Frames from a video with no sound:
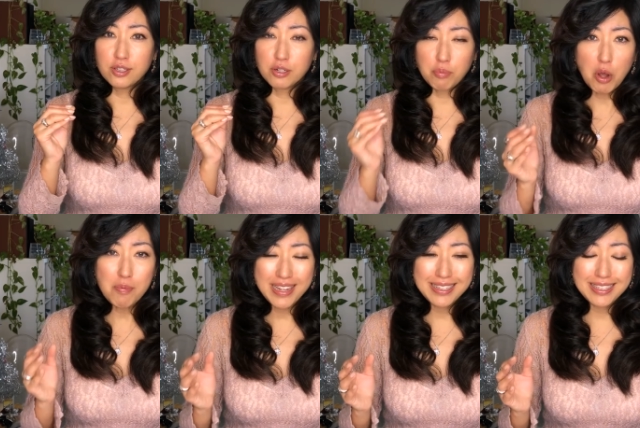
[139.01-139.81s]
you know,
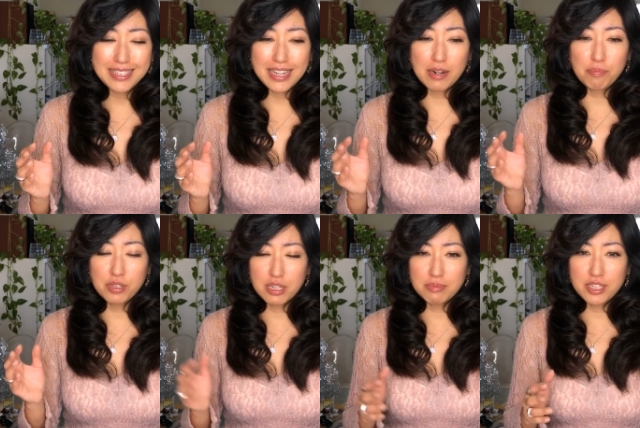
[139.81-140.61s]
moments and
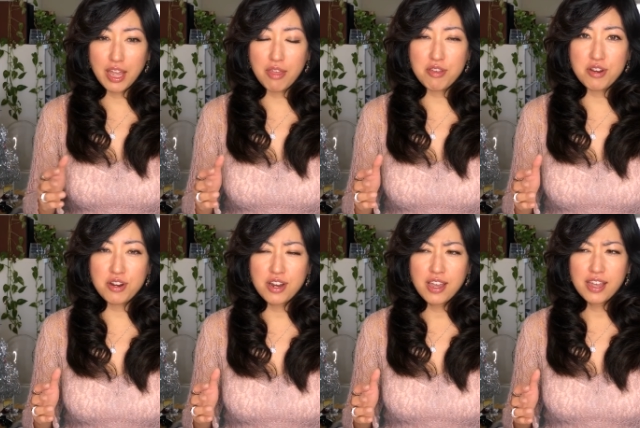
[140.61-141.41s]
put them
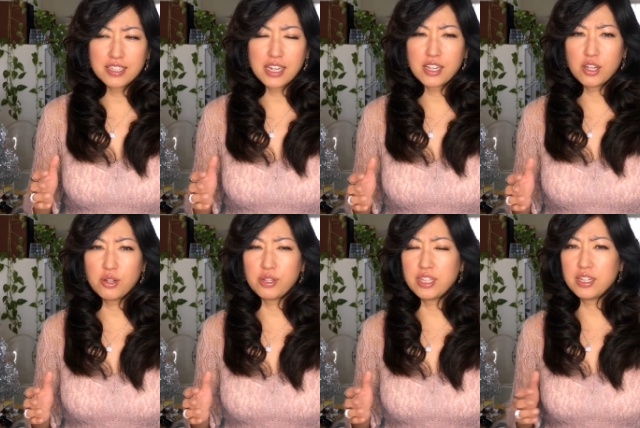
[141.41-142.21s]
together, and it's like,
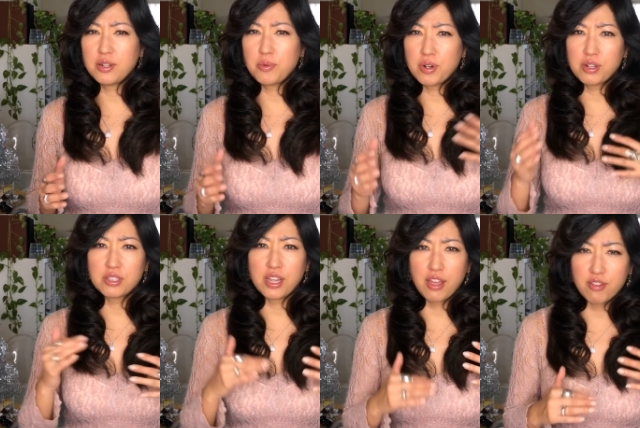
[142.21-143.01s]
oh, it didn't
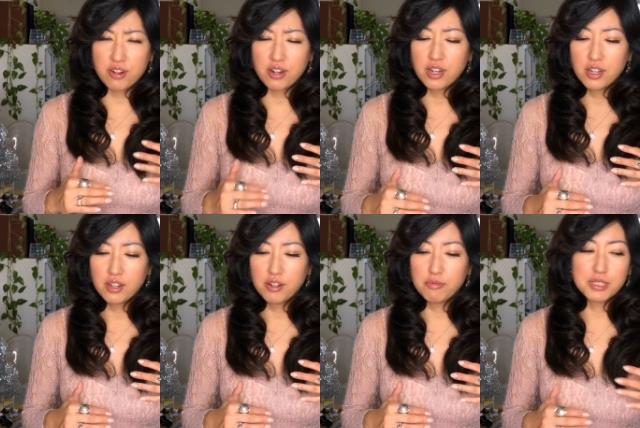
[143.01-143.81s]
work together.
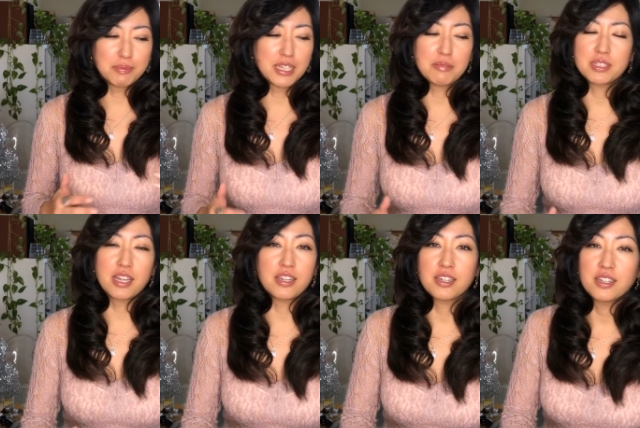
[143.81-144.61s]
Sometimes
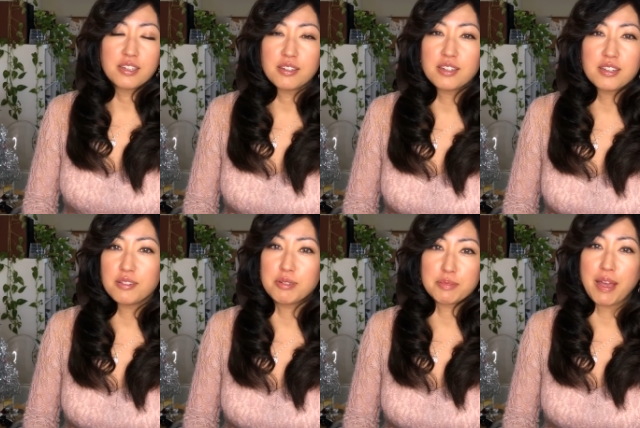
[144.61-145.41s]
like
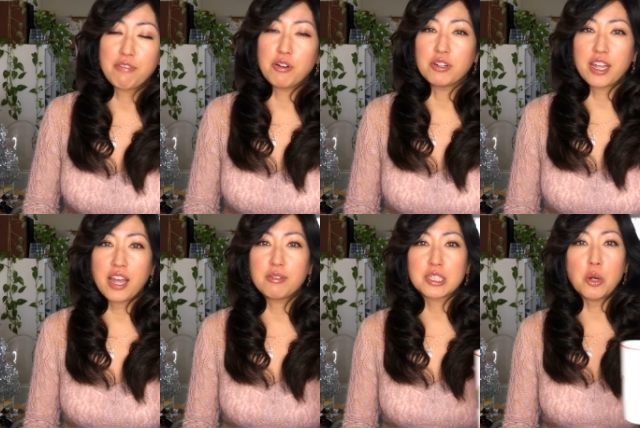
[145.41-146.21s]
it was my fault,
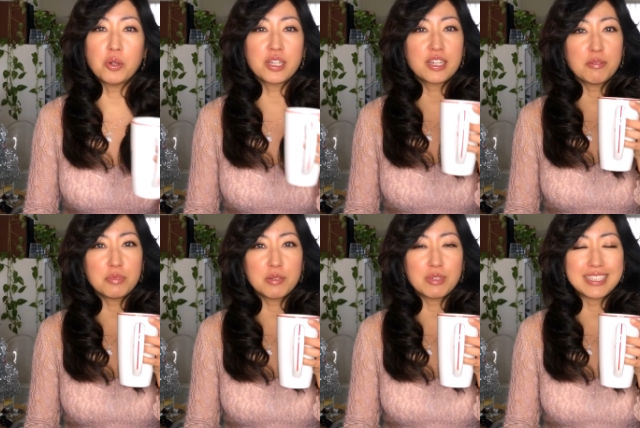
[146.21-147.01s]
like I was holding
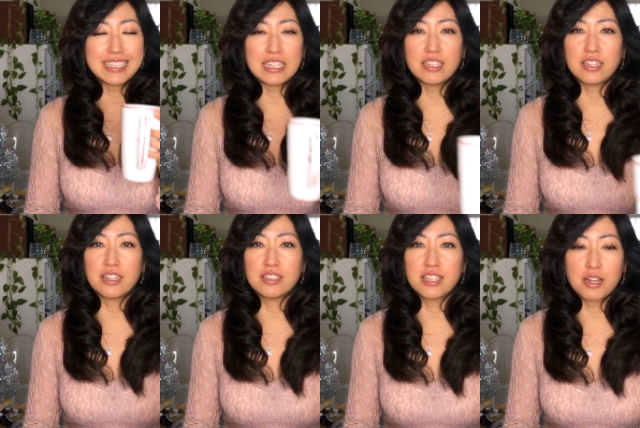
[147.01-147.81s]
cup in one scene,
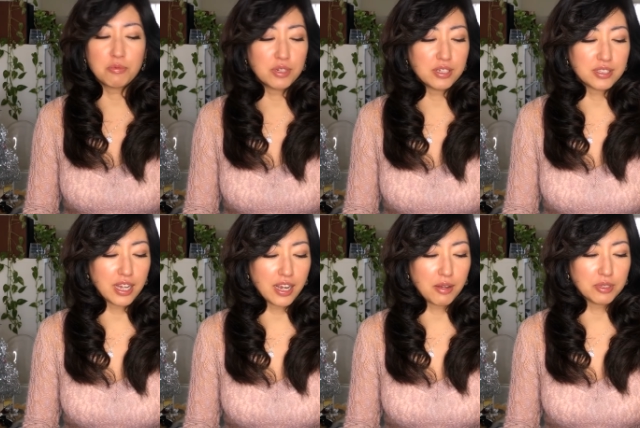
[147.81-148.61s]
and the second one is
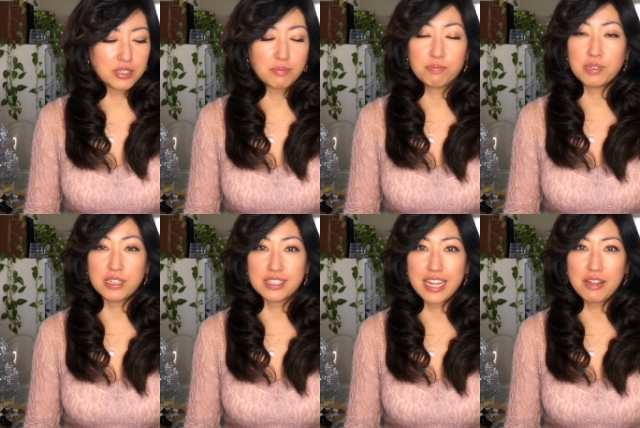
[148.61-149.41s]
like I was
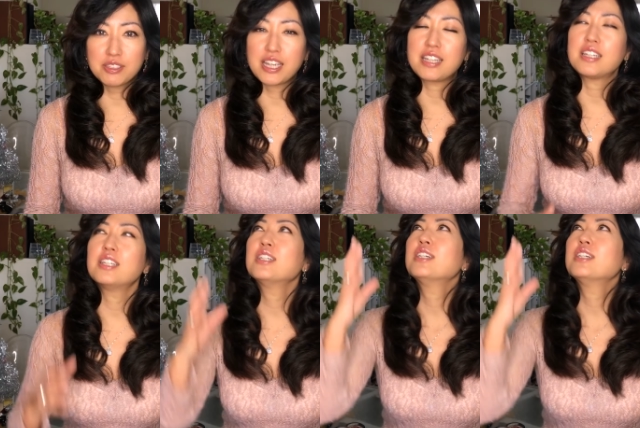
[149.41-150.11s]
putting down. It's like,